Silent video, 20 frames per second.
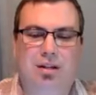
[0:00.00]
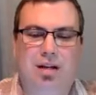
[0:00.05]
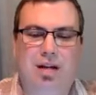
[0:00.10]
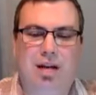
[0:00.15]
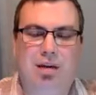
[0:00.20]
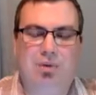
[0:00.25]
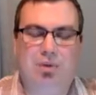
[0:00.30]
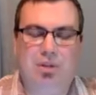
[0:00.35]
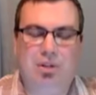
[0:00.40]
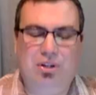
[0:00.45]
I
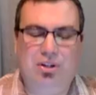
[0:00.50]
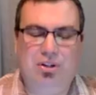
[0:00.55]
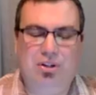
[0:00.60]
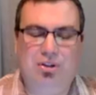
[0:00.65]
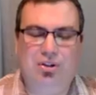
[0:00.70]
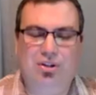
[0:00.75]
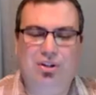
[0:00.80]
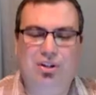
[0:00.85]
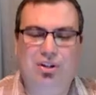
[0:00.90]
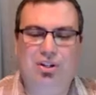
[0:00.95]
would
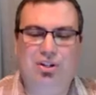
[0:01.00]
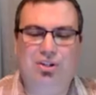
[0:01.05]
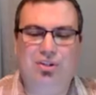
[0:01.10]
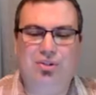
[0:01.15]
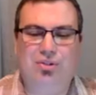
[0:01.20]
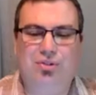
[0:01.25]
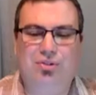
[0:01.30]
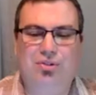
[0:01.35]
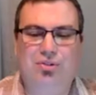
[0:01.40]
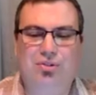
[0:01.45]
encourage
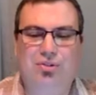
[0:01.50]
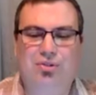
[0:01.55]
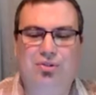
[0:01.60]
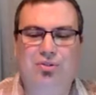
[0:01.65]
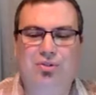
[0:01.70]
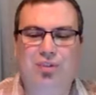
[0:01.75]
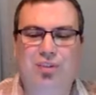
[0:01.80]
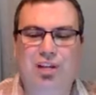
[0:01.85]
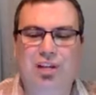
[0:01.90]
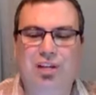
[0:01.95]
you to
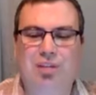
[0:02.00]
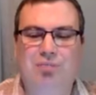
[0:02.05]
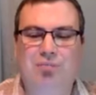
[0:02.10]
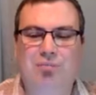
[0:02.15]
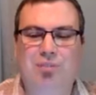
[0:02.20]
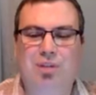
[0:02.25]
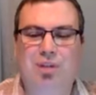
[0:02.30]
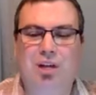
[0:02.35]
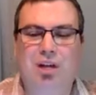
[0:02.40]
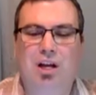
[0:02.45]
dream
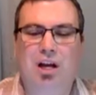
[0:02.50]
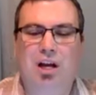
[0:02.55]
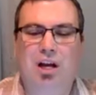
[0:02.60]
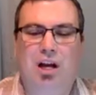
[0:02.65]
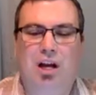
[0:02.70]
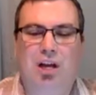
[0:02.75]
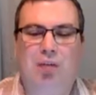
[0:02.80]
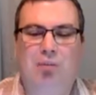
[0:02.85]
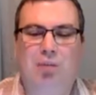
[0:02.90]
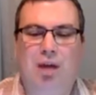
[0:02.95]

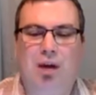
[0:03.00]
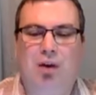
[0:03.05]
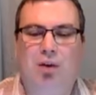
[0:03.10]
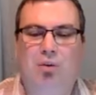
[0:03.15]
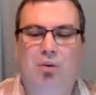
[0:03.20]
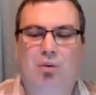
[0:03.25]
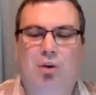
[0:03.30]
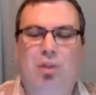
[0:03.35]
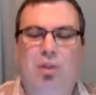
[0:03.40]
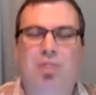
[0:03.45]
about
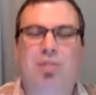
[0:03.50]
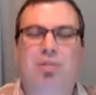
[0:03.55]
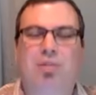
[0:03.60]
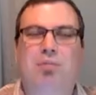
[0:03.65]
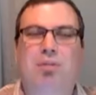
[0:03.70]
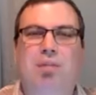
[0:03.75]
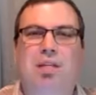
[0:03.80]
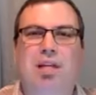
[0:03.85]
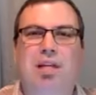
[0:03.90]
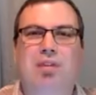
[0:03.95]
what the
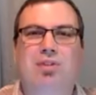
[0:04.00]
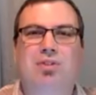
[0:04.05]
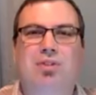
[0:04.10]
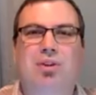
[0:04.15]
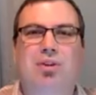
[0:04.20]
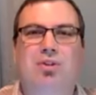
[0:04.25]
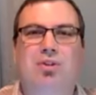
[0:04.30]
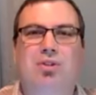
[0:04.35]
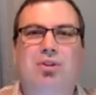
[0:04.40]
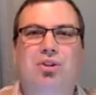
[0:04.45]

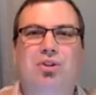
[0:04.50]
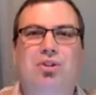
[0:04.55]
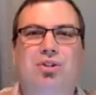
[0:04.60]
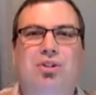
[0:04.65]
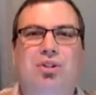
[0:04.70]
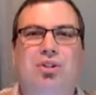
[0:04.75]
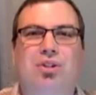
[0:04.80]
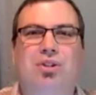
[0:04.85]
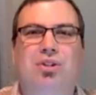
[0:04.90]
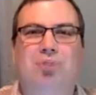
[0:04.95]
Modesto Church
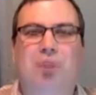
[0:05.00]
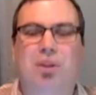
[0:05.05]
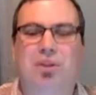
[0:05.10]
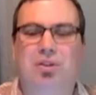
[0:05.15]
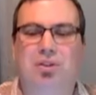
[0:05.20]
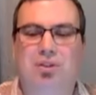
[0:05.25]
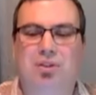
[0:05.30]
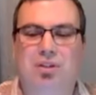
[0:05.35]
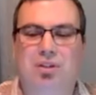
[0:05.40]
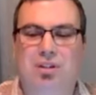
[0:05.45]
of the
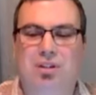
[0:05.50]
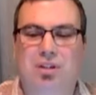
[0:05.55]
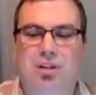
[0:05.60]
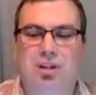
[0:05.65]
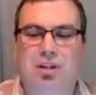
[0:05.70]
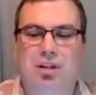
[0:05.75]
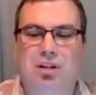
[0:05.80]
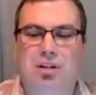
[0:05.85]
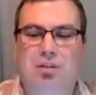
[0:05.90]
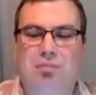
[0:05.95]
Brethren
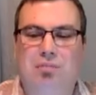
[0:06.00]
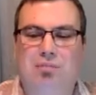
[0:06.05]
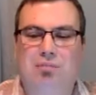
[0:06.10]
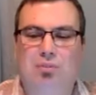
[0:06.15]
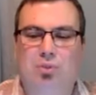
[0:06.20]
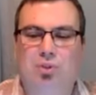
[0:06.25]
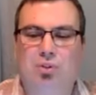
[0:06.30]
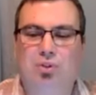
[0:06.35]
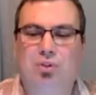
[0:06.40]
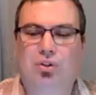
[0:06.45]

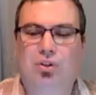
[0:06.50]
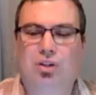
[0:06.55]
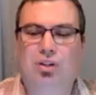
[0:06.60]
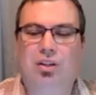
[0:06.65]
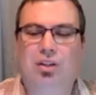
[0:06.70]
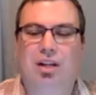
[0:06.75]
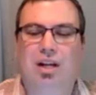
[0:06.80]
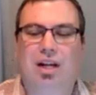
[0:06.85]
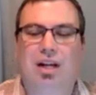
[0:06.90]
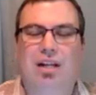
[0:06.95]
will look
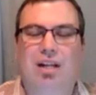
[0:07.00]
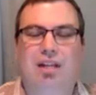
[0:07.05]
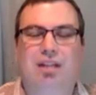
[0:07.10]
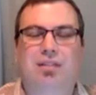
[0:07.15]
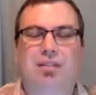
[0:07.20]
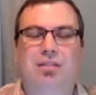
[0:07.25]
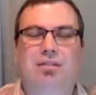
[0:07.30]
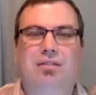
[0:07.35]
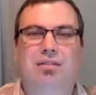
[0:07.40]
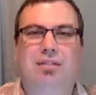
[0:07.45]
like
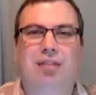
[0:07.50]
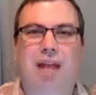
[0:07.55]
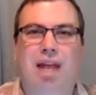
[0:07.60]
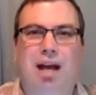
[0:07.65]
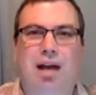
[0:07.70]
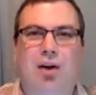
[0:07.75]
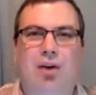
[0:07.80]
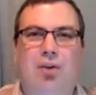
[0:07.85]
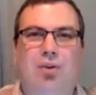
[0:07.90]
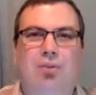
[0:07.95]

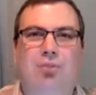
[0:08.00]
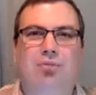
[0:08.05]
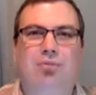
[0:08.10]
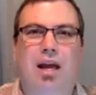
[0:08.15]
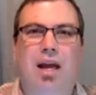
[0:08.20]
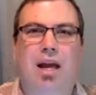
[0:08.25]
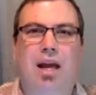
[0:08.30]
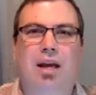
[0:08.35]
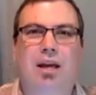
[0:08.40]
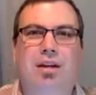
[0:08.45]
now
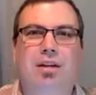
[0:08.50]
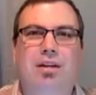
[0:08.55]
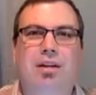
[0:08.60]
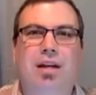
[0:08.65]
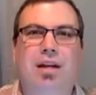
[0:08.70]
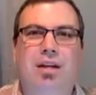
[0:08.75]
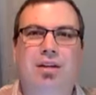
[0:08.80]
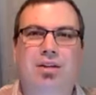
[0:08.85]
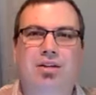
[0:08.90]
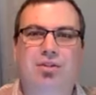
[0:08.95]
and
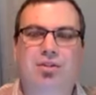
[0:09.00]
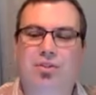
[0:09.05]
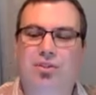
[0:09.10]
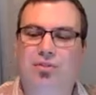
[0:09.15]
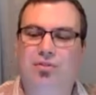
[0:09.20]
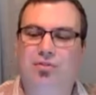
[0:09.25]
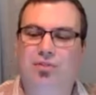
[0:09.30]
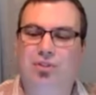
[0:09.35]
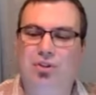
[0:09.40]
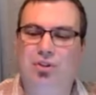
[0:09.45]
into the
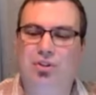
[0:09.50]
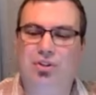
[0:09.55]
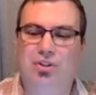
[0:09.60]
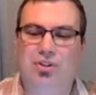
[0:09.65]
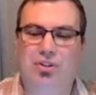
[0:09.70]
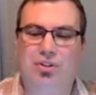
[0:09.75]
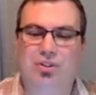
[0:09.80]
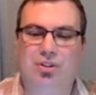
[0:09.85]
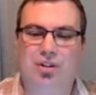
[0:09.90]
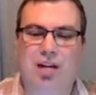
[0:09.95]

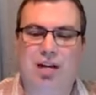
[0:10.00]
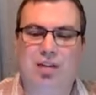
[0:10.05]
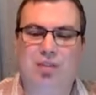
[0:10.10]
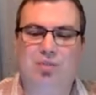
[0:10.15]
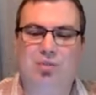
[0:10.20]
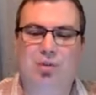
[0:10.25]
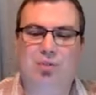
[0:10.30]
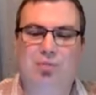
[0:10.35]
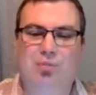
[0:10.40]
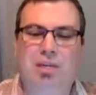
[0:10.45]
future as
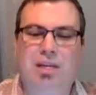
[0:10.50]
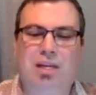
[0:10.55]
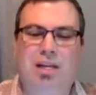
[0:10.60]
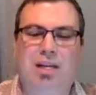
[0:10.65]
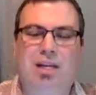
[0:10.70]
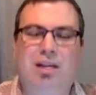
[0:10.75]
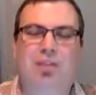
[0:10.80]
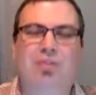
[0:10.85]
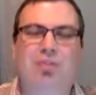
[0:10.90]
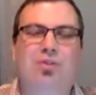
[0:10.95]
we
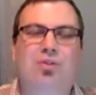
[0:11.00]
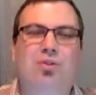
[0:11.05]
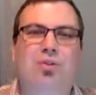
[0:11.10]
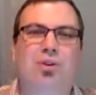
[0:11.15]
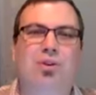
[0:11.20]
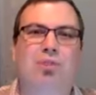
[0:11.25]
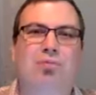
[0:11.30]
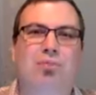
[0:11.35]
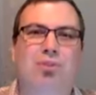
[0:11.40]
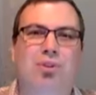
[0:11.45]
begin to
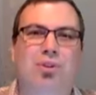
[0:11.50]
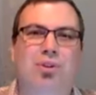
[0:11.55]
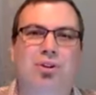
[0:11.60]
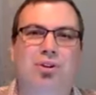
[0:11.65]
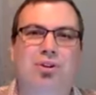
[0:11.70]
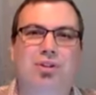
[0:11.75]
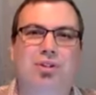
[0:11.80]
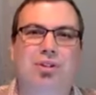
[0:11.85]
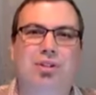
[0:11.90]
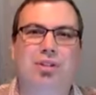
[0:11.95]

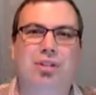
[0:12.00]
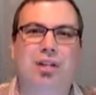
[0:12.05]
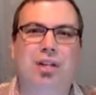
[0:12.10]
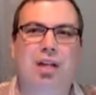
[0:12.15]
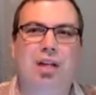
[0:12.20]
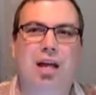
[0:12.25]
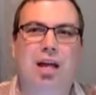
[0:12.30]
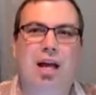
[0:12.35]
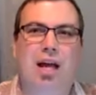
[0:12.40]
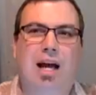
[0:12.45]
emerge,
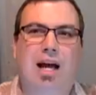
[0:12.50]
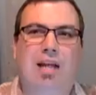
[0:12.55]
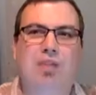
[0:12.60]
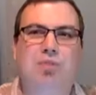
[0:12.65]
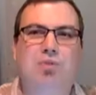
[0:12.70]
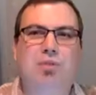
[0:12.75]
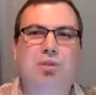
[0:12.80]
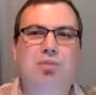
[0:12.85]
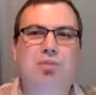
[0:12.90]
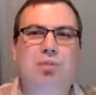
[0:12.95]
as
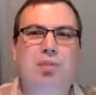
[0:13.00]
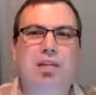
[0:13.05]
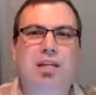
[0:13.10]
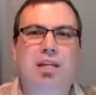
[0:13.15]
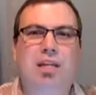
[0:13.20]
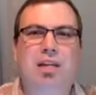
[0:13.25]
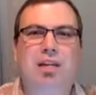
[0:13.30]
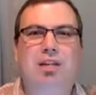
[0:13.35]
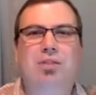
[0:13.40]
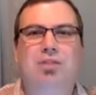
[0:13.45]
we
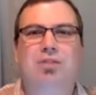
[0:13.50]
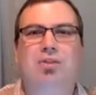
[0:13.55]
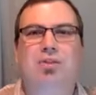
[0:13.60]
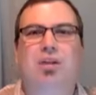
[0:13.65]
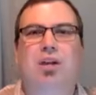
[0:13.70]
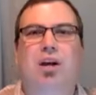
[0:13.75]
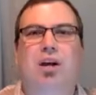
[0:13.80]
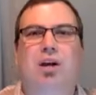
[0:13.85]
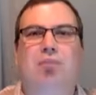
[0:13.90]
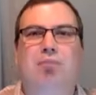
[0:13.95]
begin to
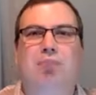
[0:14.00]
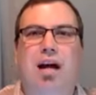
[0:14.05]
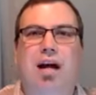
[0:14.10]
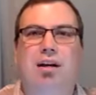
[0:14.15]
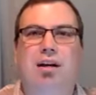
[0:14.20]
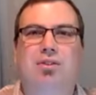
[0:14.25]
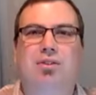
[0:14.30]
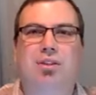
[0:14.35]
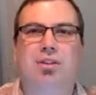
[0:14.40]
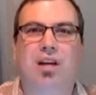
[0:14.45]
come
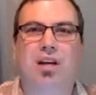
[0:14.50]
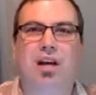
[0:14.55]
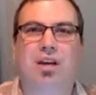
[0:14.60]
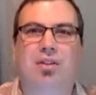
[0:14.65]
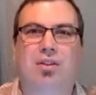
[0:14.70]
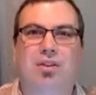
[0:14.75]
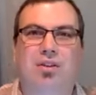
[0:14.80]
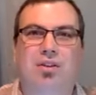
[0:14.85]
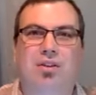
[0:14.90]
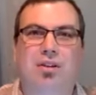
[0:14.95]
back
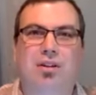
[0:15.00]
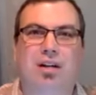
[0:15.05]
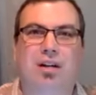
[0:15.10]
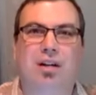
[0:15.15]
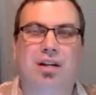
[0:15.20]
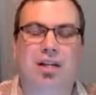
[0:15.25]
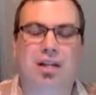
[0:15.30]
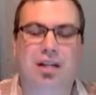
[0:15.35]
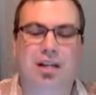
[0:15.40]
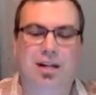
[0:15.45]
together
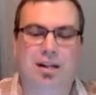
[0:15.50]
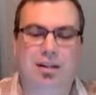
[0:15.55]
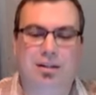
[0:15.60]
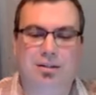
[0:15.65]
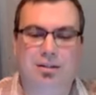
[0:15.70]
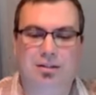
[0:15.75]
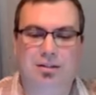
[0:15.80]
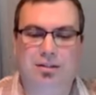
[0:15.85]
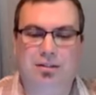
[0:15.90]
again.